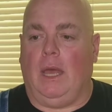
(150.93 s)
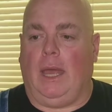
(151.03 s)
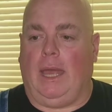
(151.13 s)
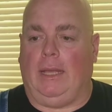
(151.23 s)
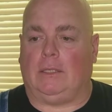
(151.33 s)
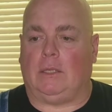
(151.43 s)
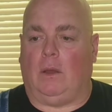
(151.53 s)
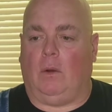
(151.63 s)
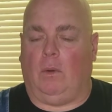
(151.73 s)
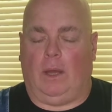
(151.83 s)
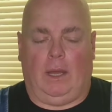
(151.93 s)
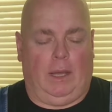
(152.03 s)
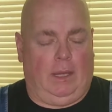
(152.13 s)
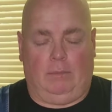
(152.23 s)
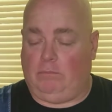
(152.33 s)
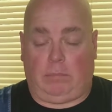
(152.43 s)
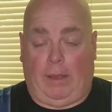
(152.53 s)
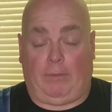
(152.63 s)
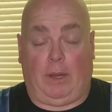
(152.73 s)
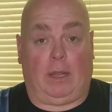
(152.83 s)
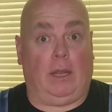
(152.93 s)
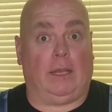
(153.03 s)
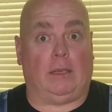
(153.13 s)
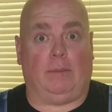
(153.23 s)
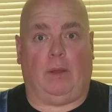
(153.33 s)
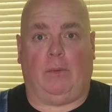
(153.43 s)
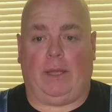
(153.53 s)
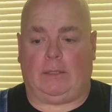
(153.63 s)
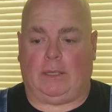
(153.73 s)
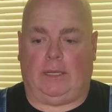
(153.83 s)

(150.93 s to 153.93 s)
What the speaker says: And so after I collected my wits,